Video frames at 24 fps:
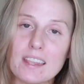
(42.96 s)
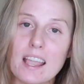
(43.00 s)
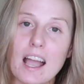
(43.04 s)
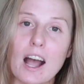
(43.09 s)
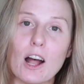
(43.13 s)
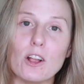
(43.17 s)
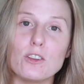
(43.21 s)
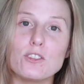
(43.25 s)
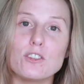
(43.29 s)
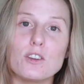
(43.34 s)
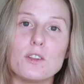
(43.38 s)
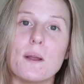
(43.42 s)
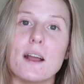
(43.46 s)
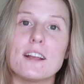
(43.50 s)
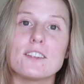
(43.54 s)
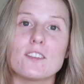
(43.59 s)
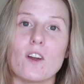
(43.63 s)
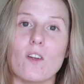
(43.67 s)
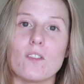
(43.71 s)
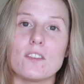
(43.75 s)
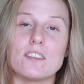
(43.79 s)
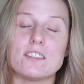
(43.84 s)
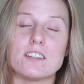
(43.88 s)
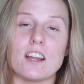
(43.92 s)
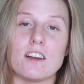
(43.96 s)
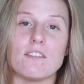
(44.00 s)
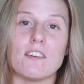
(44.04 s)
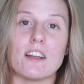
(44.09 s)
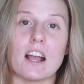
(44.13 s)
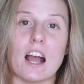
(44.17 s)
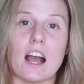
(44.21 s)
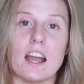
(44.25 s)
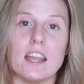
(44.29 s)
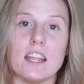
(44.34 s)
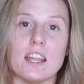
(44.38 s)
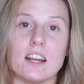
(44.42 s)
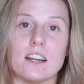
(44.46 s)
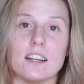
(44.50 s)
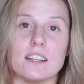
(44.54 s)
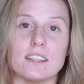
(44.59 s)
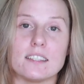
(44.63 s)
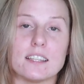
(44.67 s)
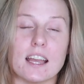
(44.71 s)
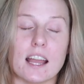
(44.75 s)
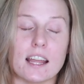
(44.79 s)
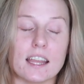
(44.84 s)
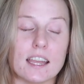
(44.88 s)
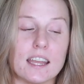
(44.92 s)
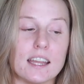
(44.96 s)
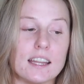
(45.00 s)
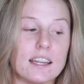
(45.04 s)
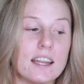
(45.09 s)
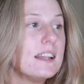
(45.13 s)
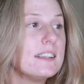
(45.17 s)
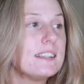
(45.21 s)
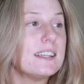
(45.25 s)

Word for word: I'll show you guys all the stuff I got here in a second.